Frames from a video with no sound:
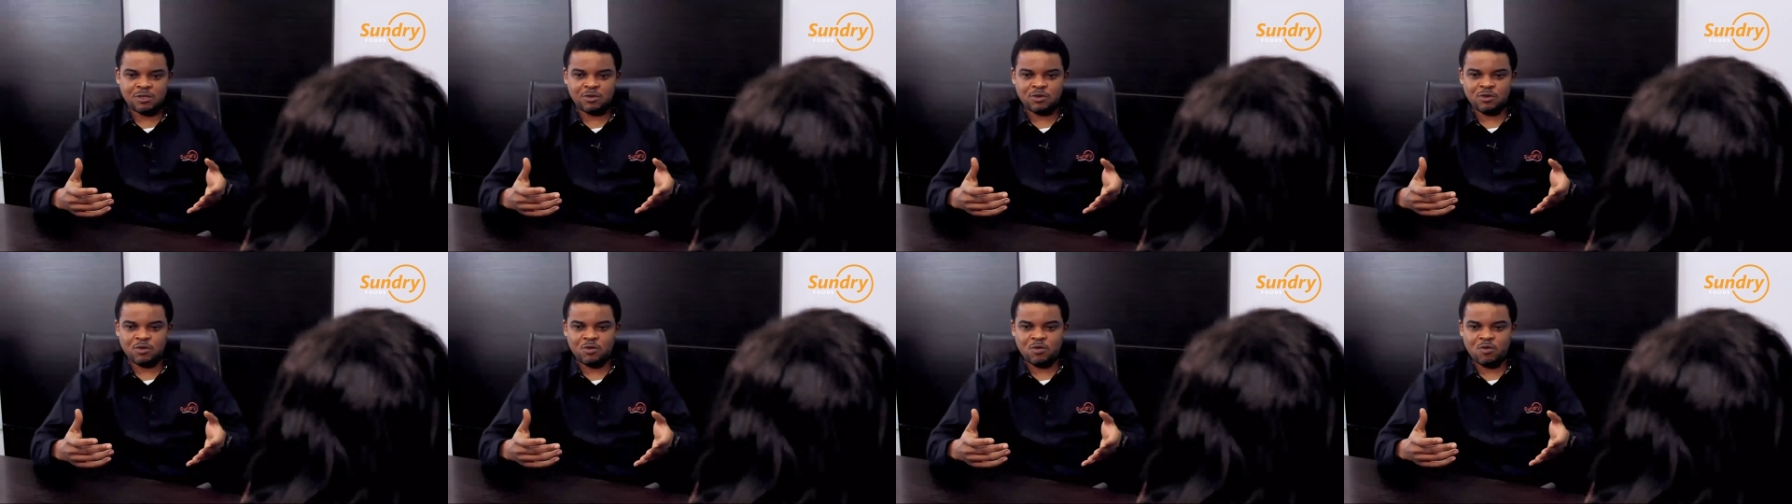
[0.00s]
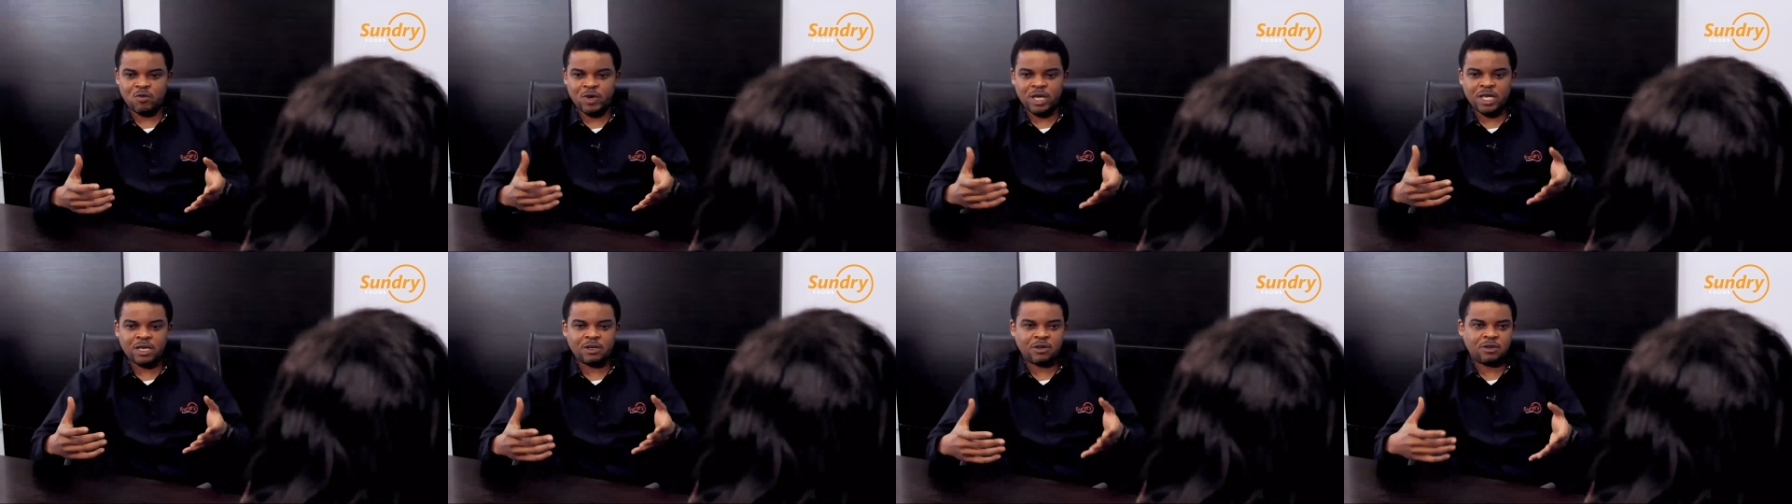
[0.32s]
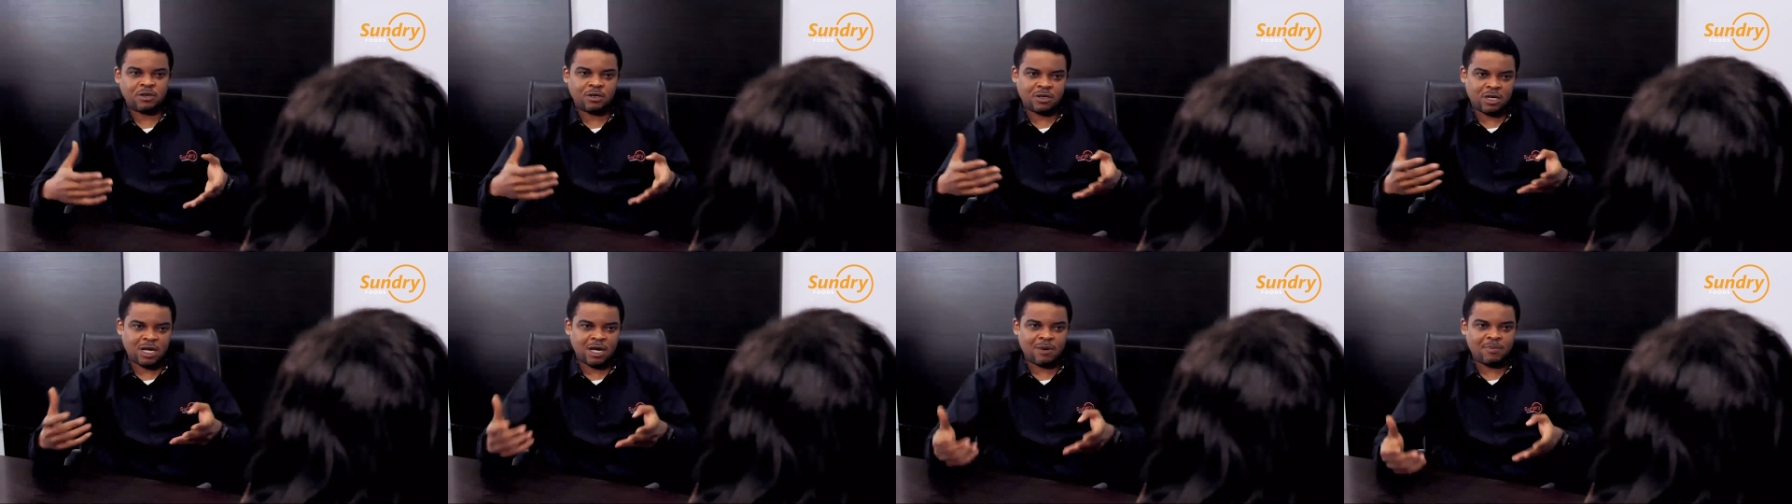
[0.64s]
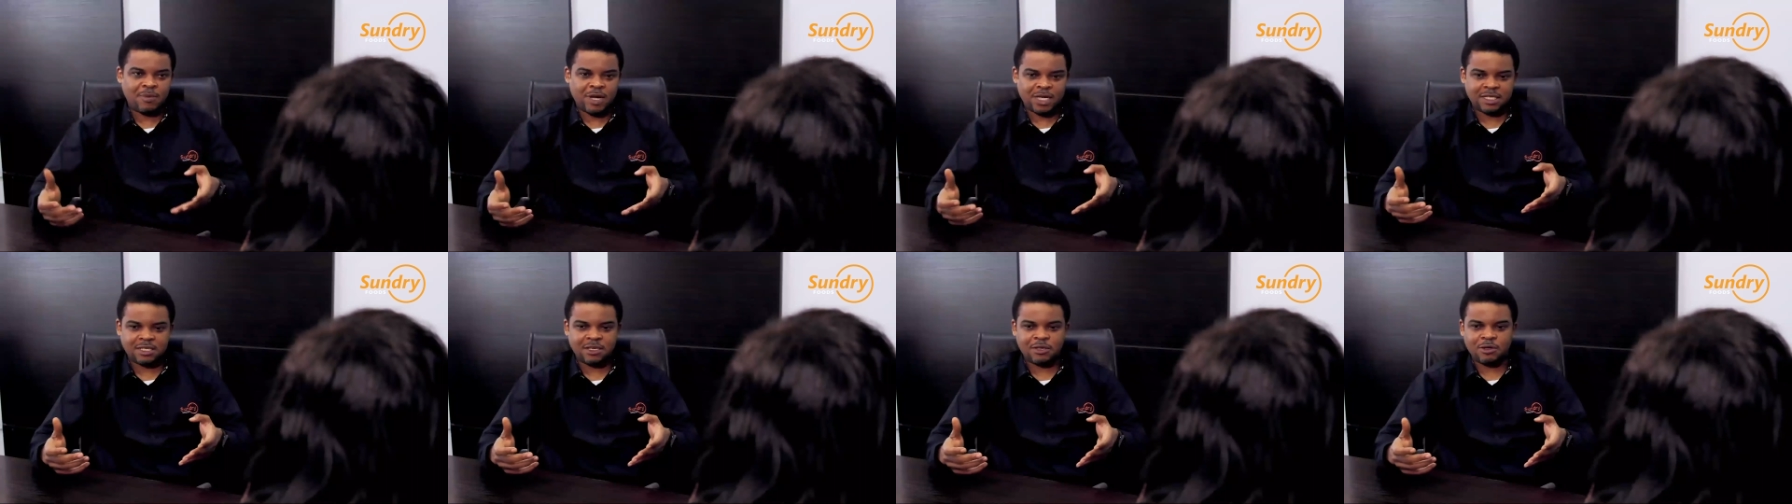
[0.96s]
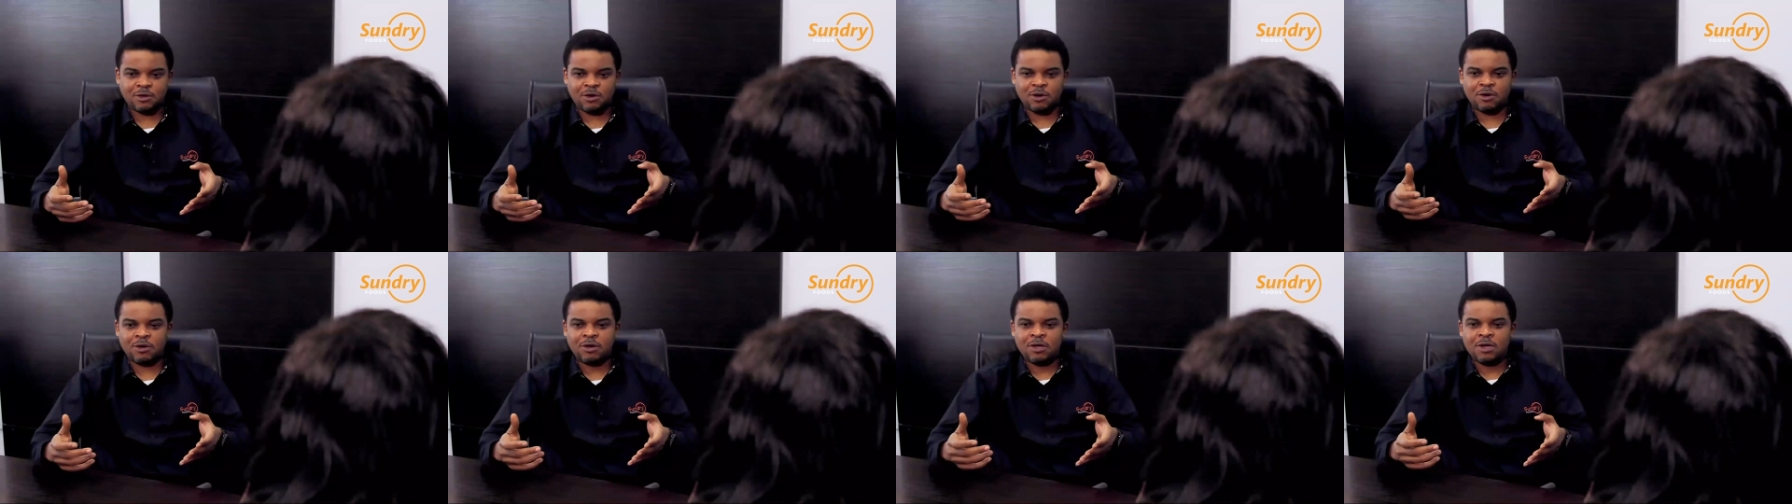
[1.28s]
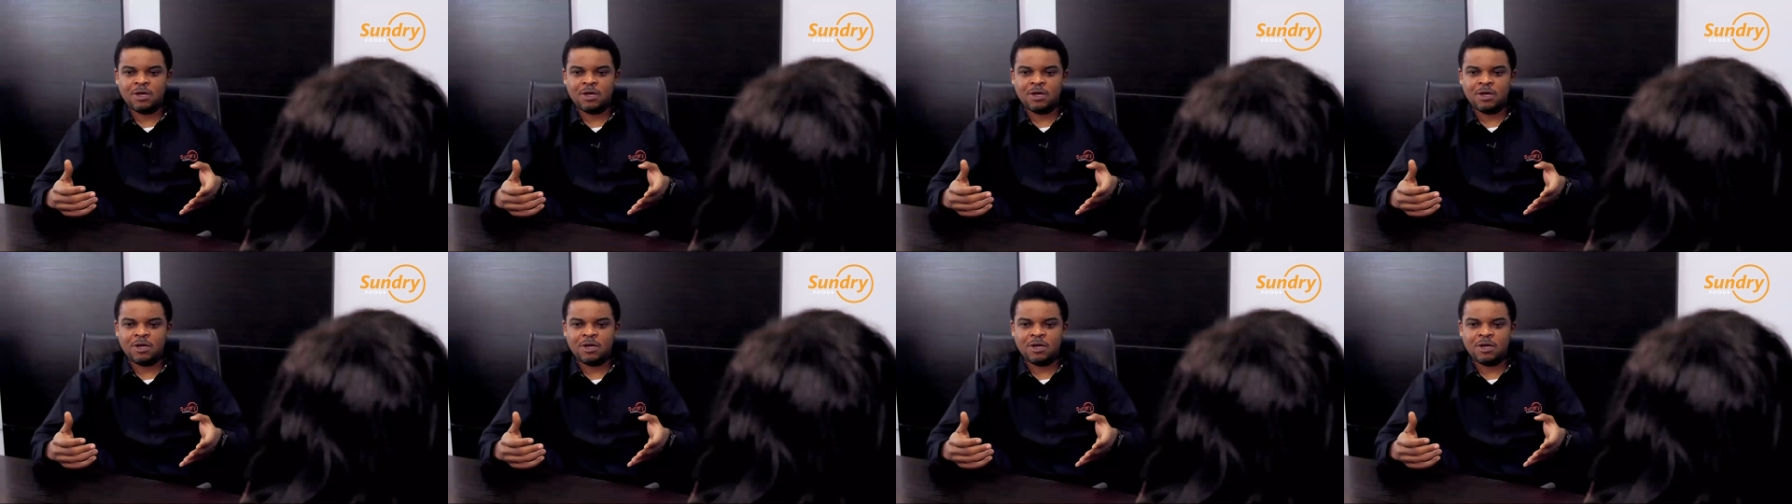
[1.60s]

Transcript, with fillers: to win another ambassador